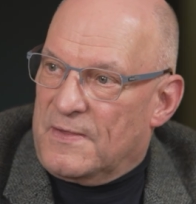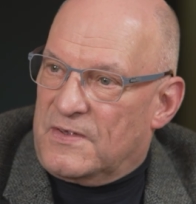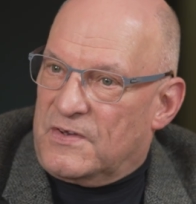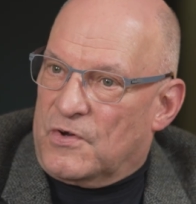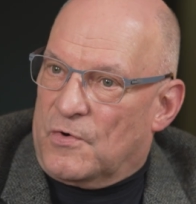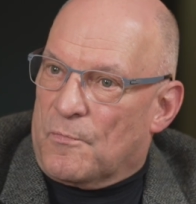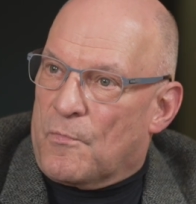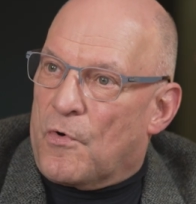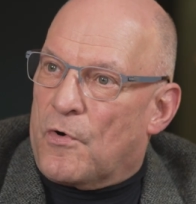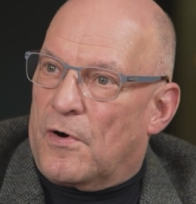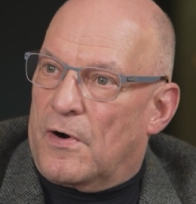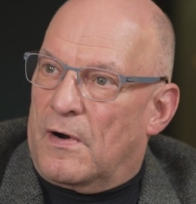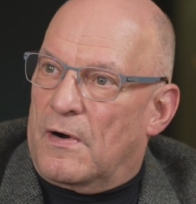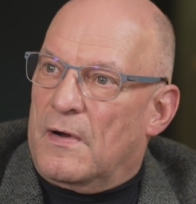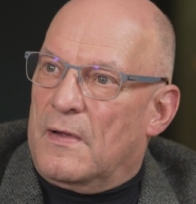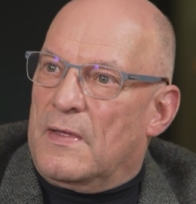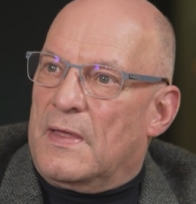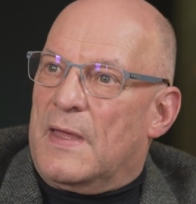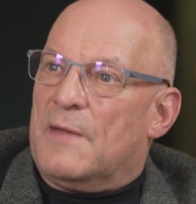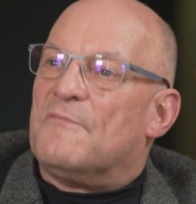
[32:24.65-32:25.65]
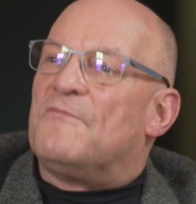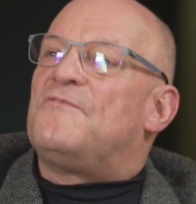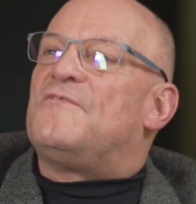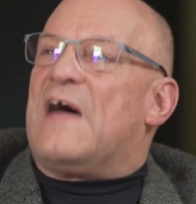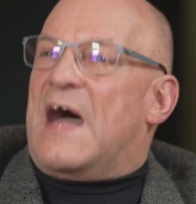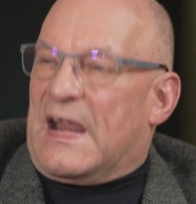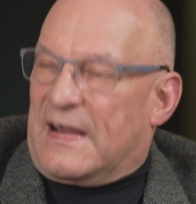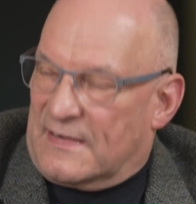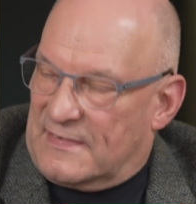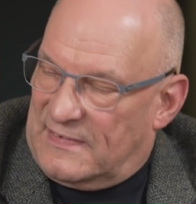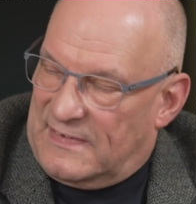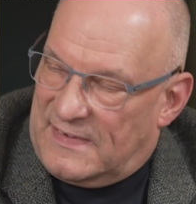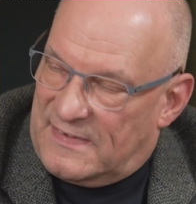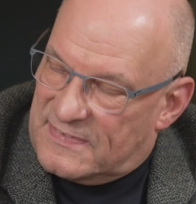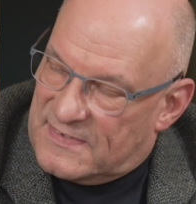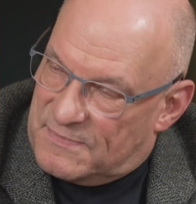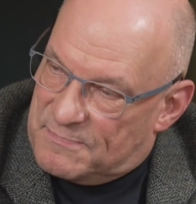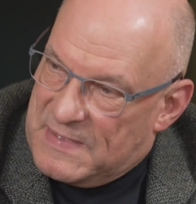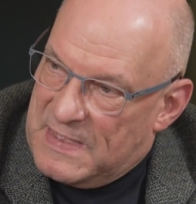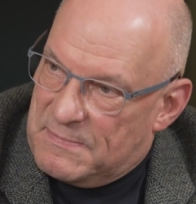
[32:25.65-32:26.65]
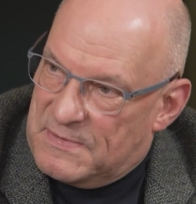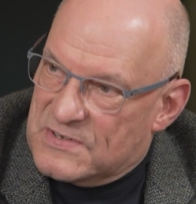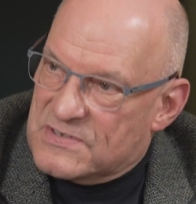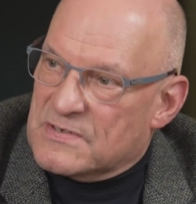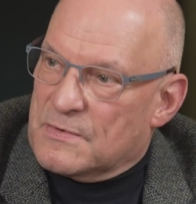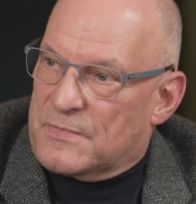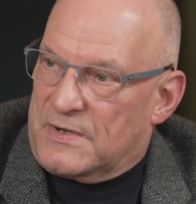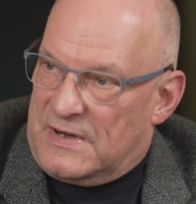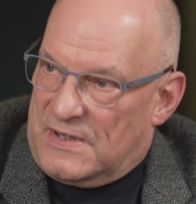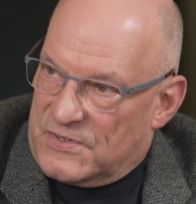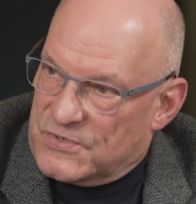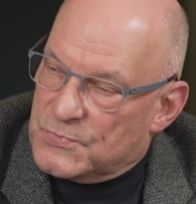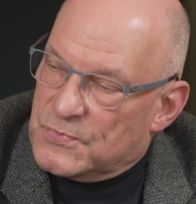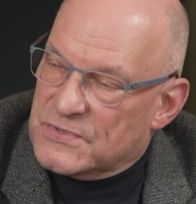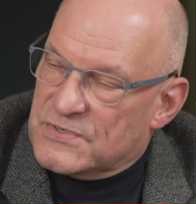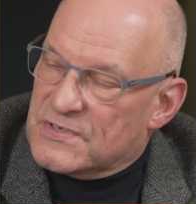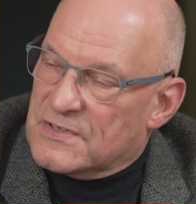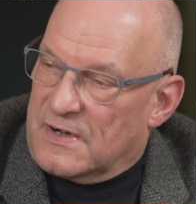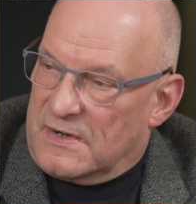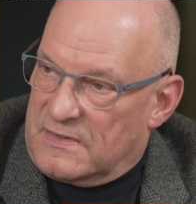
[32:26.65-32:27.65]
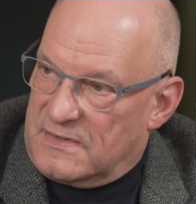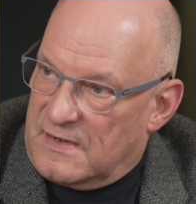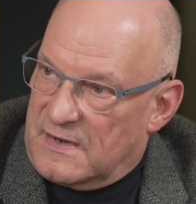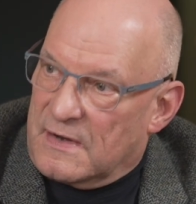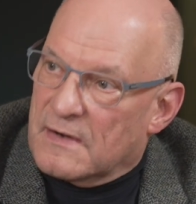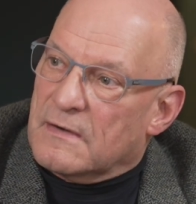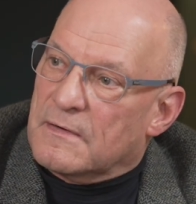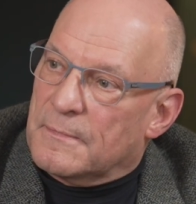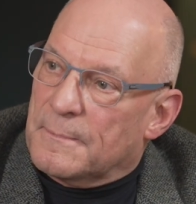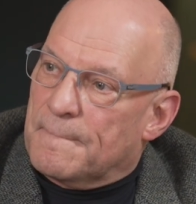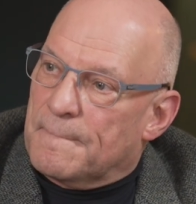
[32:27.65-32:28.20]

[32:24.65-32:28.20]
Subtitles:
more emphatically than maybe someone else would start there.